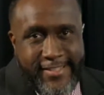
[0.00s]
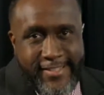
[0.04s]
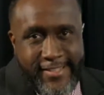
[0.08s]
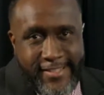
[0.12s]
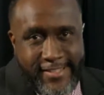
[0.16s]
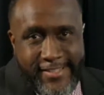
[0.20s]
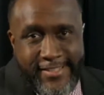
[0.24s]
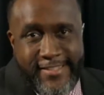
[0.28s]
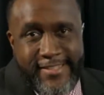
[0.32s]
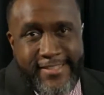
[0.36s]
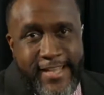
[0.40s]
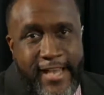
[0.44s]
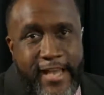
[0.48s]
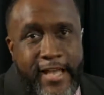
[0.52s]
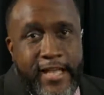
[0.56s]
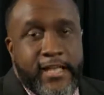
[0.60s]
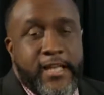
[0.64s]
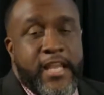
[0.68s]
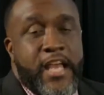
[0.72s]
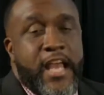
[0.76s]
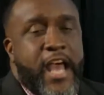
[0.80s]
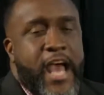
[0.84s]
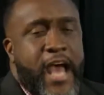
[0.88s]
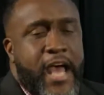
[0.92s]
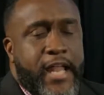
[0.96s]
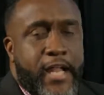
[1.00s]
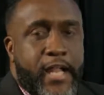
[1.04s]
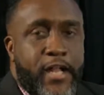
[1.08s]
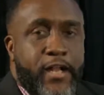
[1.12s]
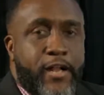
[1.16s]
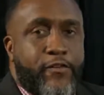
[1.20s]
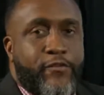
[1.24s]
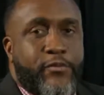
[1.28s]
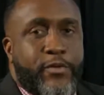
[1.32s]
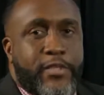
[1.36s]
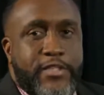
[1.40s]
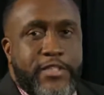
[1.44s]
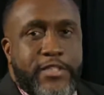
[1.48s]
You understand? And I
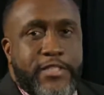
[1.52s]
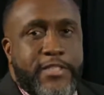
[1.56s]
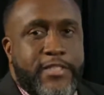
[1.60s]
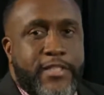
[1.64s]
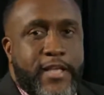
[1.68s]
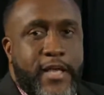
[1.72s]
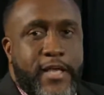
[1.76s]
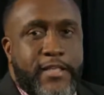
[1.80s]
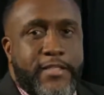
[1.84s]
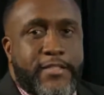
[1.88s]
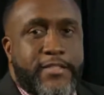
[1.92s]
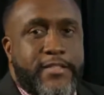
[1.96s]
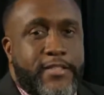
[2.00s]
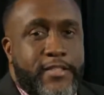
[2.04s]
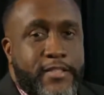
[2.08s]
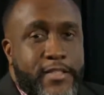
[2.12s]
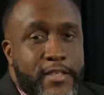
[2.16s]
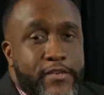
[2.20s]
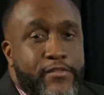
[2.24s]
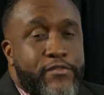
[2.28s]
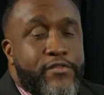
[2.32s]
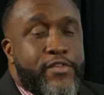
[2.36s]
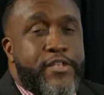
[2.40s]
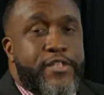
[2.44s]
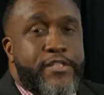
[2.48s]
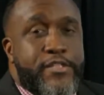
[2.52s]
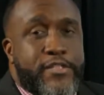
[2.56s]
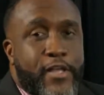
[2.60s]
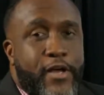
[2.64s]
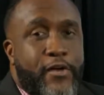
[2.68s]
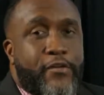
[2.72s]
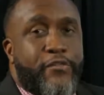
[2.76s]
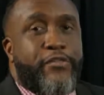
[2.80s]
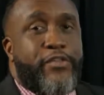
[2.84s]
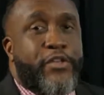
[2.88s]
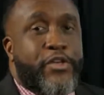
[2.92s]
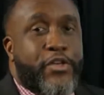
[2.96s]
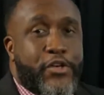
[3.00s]
love what she says. Give
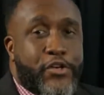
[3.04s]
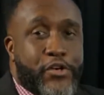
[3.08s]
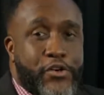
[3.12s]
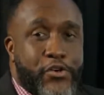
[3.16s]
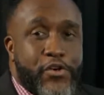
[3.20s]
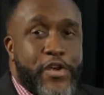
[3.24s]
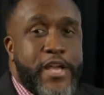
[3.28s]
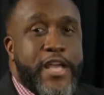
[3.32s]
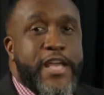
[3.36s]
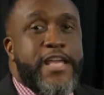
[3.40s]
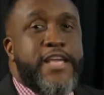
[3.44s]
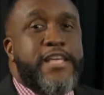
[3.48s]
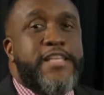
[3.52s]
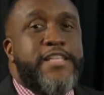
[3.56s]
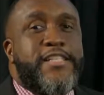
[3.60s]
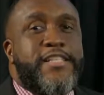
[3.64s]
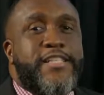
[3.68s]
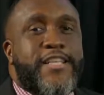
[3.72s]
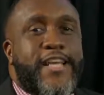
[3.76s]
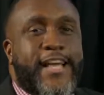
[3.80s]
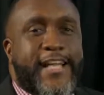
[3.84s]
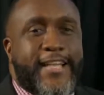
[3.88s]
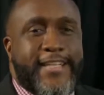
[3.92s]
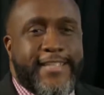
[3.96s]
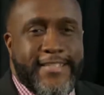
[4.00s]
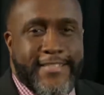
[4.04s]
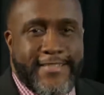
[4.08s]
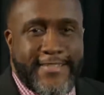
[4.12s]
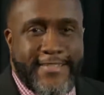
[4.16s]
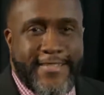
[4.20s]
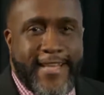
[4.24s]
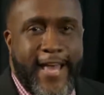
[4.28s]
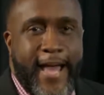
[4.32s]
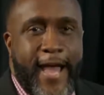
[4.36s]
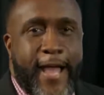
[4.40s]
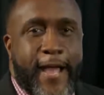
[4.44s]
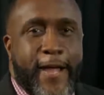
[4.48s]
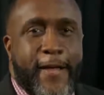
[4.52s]
yourself the grace and the
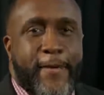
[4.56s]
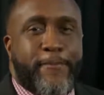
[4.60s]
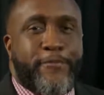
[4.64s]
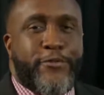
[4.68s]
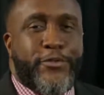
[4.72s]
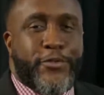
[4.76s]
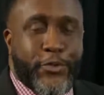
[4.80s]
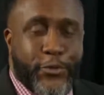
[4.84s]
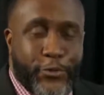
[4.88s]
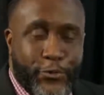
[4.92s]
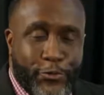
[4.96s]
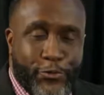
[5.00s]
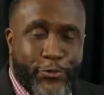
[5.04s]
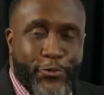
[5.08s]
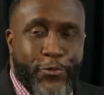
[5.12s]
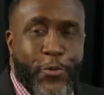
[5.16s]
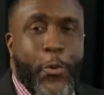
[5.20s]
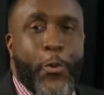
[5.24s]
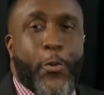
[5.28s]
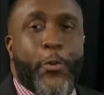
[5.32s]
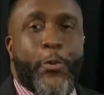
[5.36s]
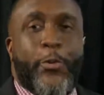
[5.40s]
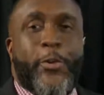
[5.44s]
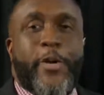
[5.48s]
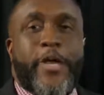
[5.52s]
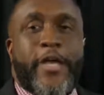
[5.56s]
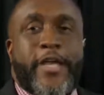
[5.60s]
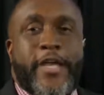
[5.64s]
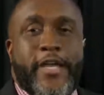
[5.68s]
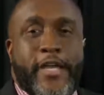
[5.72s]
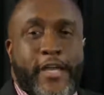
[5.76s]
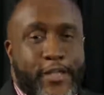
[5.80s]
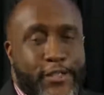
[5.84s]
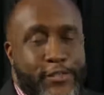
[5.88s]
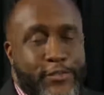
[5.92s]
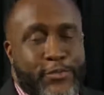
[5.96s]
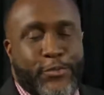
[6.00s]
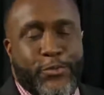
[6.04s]
time to grow
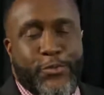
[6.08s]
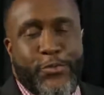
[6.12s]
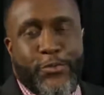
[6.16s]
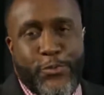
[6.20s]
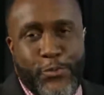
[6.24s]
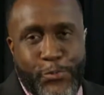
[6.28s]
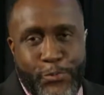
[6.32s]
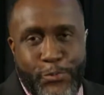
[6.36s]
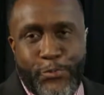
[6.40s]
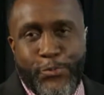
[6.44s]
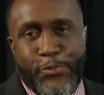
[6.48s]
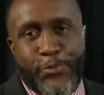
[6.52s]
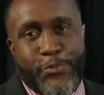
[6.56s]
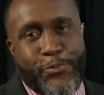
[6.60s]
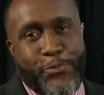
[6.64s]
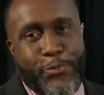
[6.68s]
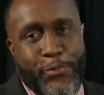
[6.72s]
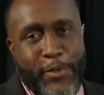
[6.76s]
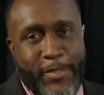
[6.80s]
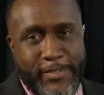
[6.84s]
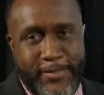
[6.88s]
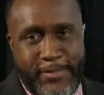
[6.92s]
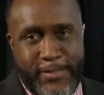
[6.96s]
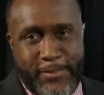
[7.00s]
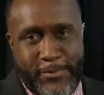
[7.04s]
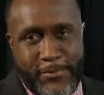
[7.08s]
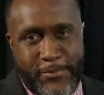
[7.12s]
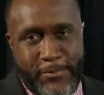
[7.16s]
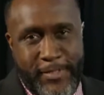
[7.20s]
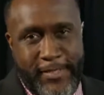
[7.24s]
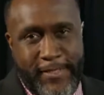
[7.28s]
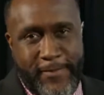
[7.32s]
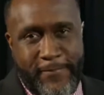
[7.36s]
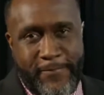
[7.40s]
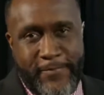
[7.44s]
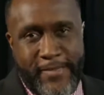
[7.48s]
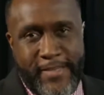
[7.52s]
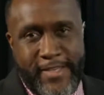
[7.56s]
into who you want to
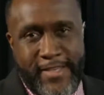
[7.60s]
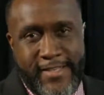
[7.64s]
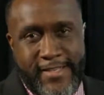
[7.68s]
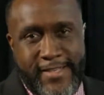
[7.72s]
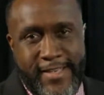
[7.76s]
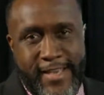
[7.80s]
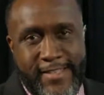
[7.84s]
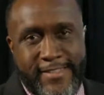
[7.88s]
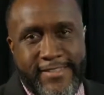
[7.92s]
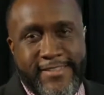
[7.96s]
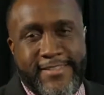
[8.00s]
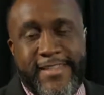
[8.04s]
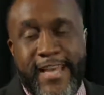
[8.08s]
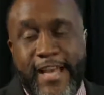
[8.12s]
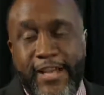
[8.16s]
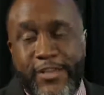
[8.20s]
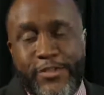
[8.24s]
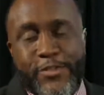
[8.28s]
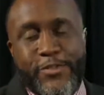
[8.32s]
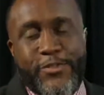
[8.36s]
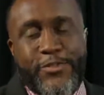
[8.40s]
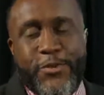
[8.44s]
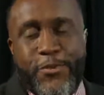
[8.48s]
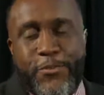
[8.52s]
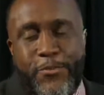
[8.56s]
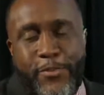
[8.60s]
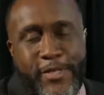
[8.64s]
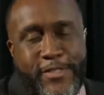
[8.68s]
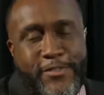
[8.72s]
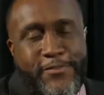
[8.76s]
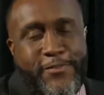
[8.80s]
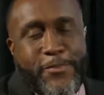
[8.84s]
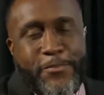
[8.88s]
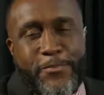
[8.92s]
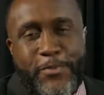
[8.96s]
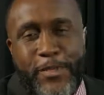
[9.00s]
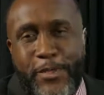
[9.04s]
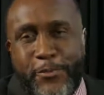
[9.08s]
be. Yes, thank you so much
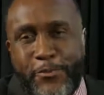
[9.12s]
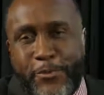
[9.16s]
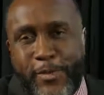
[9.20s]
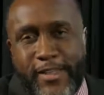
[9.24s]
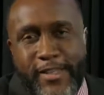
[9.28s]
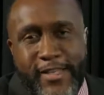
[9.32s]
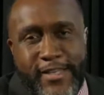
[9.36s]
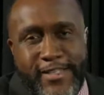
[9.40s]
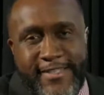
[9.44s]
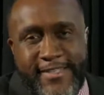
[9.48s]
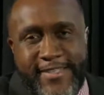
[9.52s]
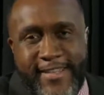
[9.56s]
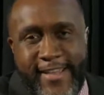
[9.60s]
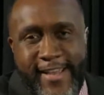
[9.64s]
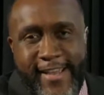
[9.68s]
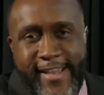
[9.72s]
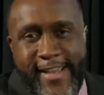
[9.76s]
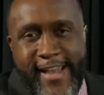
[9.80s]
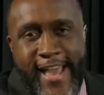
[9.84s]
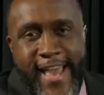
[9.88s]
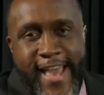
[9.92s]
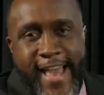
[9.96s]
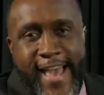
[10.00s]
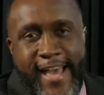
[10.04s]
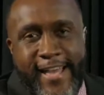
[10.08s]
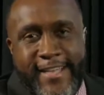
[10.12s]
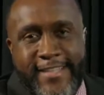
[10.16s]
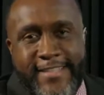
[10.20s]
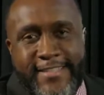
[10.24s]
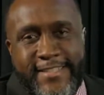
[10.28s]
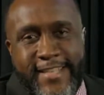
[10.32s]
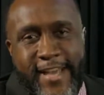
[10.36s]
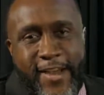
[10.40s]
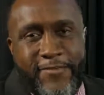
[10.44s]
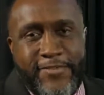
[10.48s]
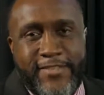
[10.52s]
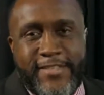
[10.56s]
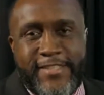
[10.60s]
for being with us here at the
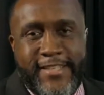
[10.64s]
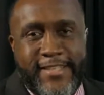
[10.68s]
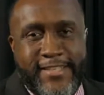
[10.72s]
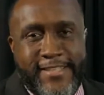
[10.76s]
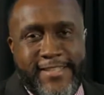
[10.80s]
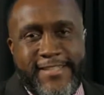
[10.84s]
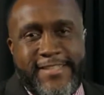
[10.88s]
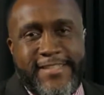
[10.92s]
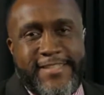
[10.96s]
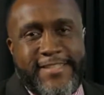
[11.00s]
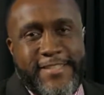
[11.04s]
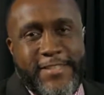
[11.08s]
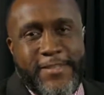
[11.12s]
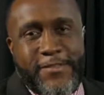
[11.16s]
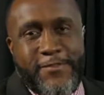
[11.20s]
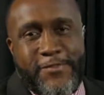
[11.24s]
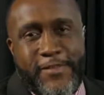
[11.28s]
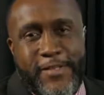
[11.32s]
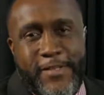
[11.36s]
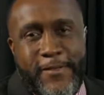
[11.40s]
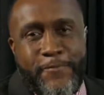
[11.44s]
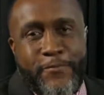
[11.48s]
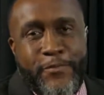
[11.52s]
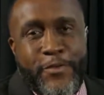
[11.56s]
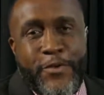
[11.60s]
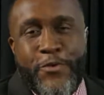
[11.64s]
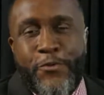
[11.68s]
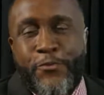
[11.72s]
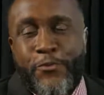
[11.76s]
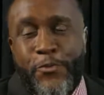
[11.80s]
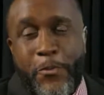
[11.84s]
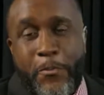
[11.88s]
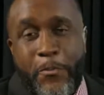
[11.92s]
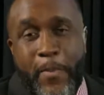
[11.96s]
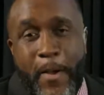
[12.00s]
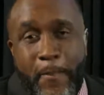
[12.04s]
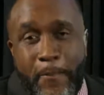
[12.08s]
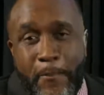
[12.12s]
Savvy Singers TV.
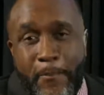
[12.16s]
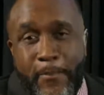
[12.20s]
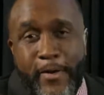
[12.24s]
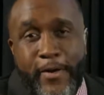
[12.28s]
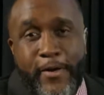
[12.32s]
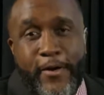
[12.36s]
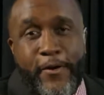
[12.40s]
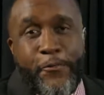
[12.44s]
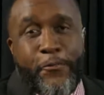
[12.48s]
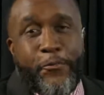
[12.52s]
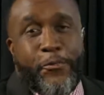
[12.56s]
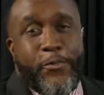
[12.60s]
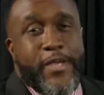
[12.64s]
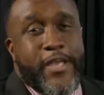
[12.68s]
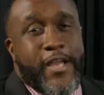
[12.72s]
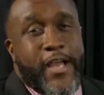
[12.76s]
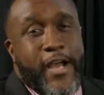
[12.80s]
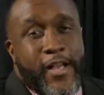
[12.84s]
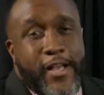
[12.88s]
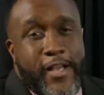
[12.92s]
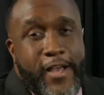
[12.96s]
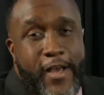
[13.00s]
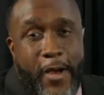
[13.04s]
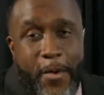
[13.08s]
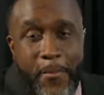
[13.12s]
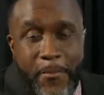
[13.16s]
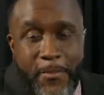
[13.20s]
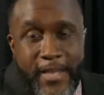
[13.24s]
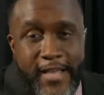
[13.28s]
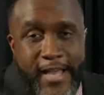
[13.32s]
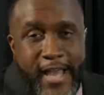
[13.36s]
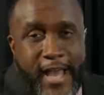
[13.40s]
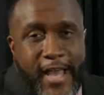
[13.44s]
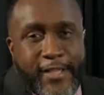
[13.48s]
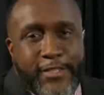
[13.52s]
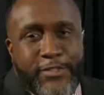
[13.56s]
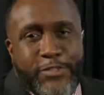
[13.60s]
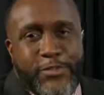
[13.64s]
Remember, we are coming
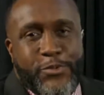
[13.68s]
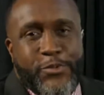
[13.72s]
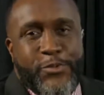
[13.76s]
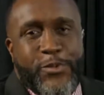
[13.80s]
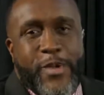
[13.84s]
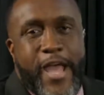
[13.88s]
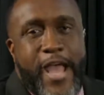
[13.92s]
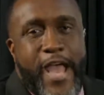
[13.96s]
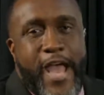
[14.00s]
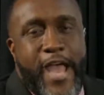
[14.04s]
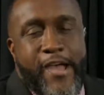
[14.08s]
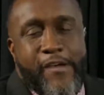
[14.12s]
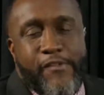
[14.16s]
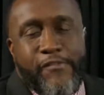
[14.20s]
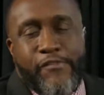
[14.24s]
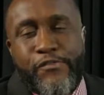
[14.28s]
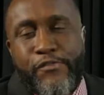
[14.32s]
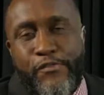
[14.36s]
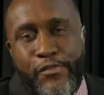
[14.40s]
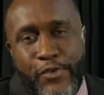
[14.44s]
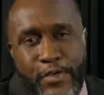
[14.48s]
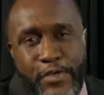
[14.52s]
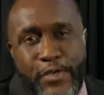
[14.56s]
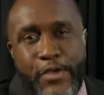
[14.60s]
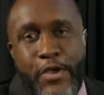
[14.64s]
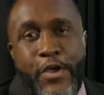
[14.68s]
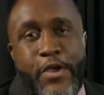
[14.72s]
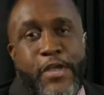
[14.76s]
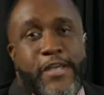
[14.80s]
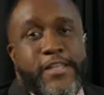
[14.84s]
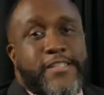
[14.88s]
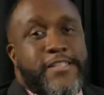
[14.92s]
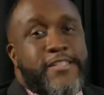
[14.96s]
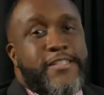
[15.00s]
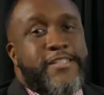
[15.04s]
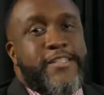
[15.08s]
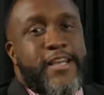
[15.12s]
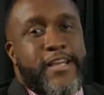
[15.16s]
at you every
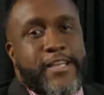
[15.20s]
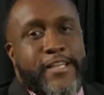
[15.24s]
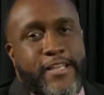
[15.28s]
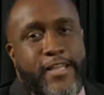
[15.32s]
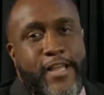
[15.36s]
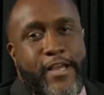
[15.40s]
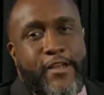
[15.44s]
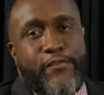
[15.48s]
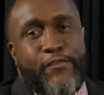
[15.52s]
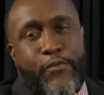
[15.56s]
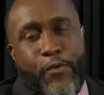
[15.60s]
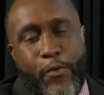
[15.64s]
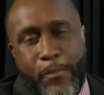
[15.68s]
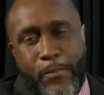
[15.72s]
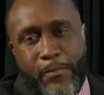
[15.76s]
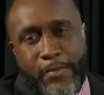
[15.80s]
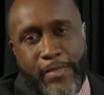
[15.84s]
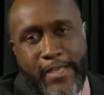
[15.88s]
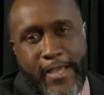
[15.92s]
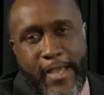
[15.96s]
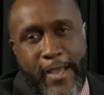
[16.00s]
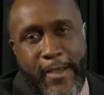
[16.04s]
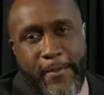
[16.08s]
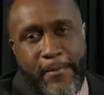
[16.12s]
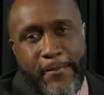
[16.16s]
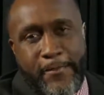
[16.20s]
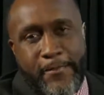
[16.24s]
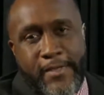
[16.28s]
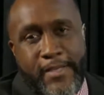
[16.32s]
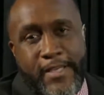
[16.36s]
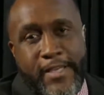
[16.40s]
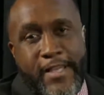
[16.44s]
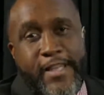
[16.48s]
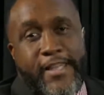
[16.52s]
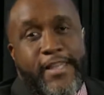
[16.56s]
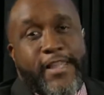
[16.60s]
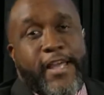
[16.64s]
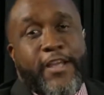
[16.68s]
Sunday at 4 p.m.
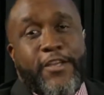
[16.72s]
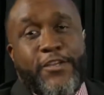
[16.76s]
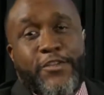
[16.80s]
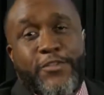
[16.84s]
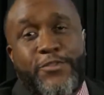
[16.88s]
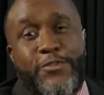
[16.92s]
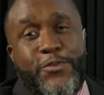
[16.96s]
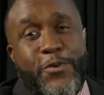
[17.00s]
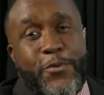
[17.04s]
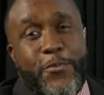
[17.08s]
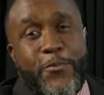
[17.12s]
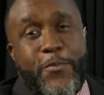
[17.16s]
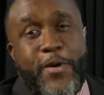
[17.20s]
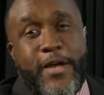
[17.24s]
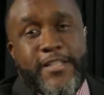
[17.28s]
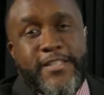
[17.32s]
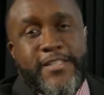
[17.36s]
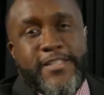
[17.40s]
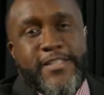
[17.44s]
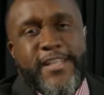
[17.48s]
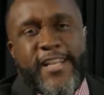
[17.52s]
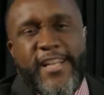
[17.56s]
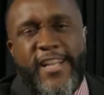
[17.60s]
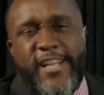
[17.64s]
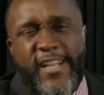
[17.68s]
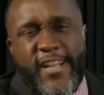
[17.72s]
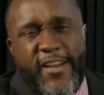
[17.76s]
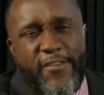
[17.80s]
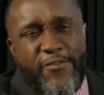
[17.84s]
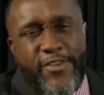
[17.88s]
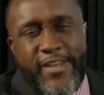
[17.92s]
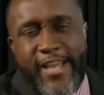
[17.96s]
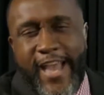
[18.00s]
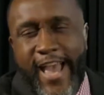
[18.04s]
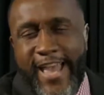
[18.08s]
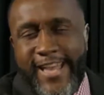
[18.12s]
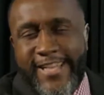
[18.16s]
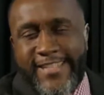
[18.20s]
Thank you so much. Love
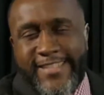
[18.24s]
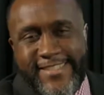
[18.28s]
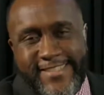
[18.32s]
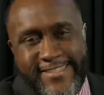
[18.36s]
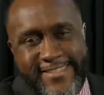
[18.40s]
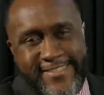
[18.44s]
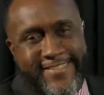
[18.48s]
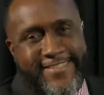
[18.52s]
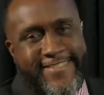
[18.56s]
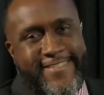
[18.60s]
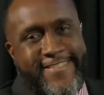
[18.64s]
you guys.